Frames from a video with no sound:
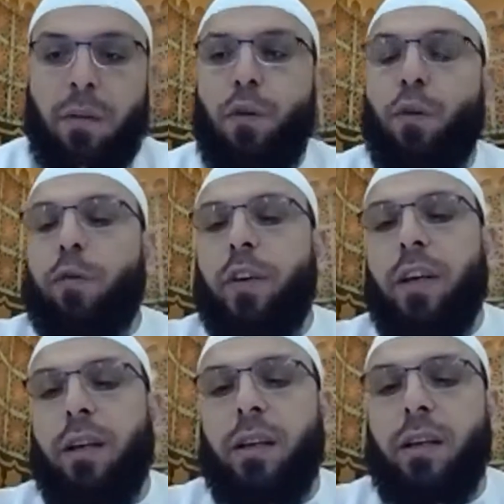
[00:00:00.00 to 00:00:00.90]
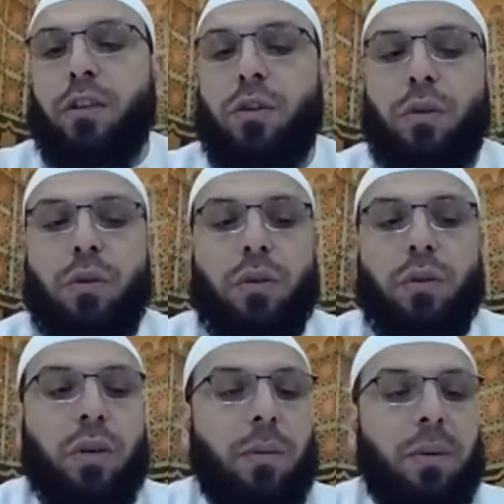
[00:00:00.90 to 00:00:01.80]
If you feel that
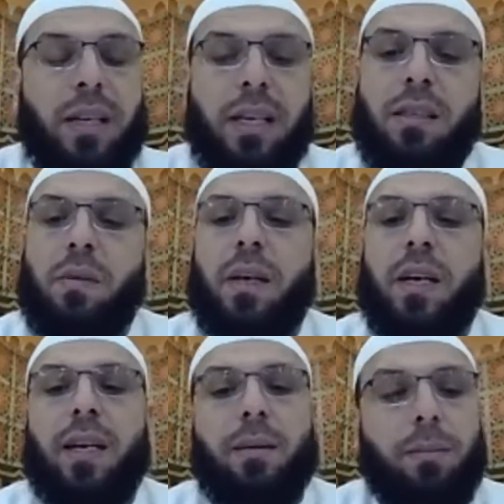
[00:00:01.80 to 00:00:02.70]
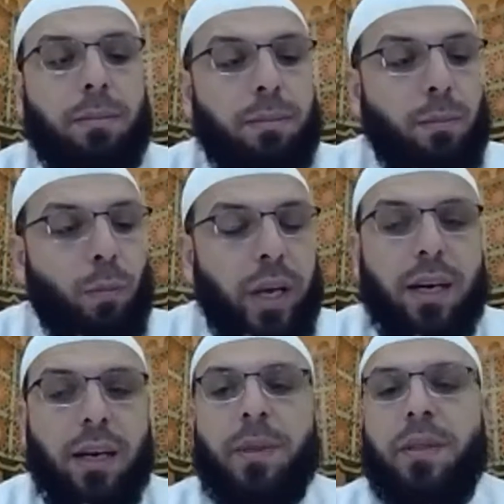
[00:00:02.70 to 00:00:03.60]
you're going to be lazy, you're not going to wake
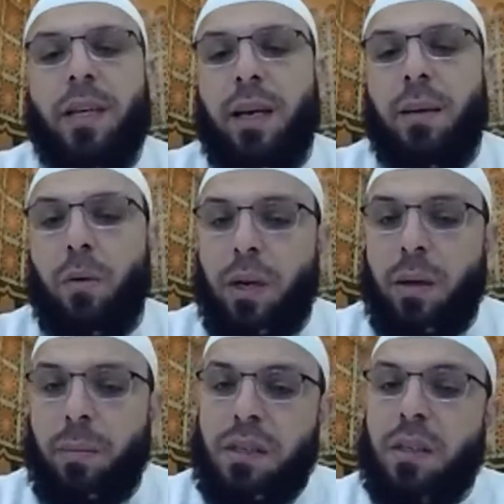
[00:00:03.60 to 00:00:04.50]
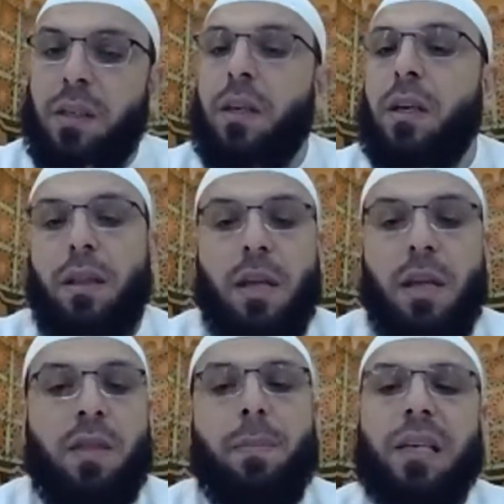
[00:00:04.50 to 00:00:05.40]
up in time, you're going to miss it,
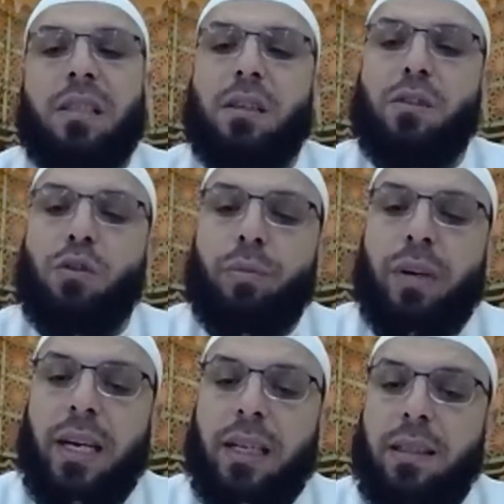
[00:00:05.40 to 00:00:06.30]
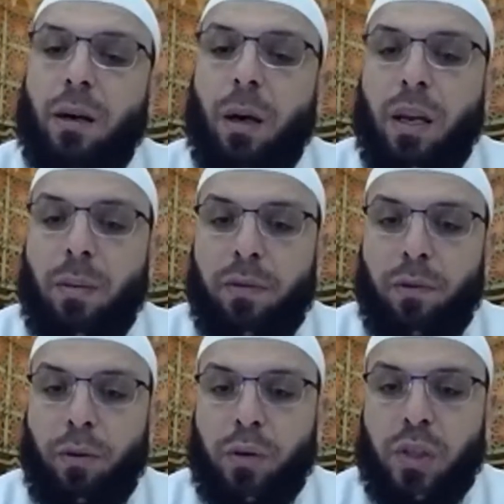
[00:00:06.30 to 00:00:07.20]
then the best is to pray it early
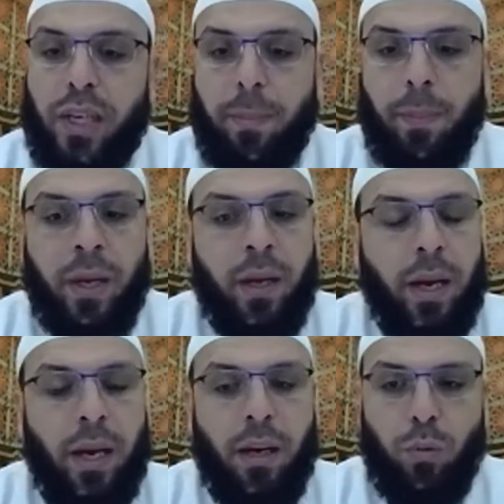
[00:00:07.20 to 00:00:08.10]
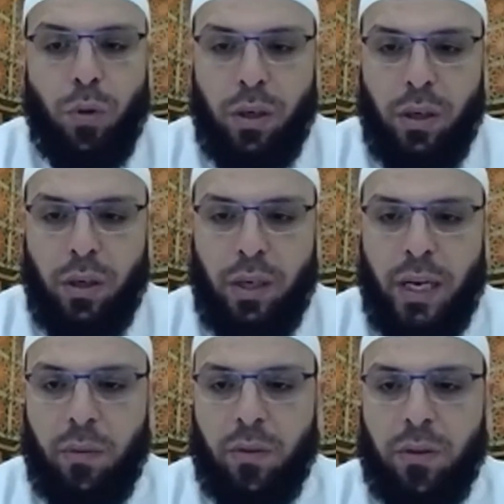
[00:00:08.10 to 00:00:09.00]
before you sleep, and it will
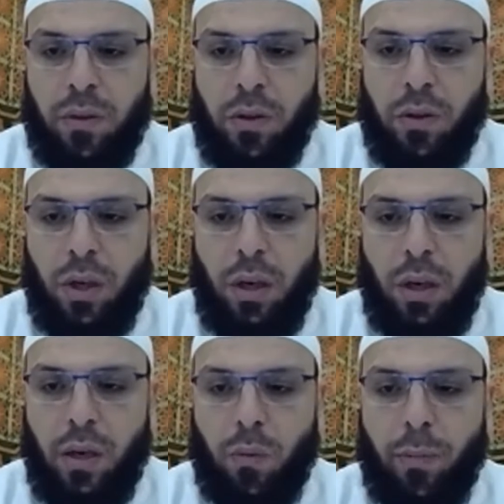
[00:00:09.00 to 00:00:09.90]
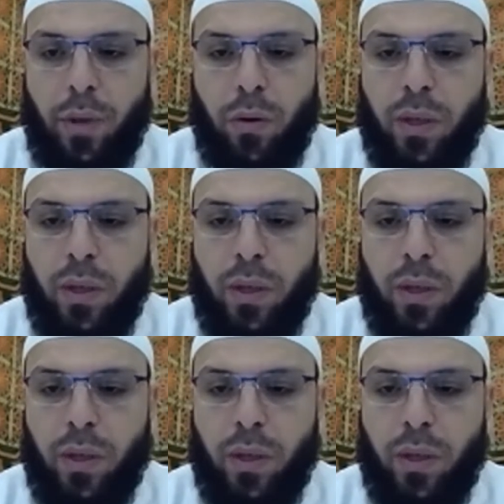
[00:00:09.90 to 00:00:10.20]
count, inshallah, and will be good.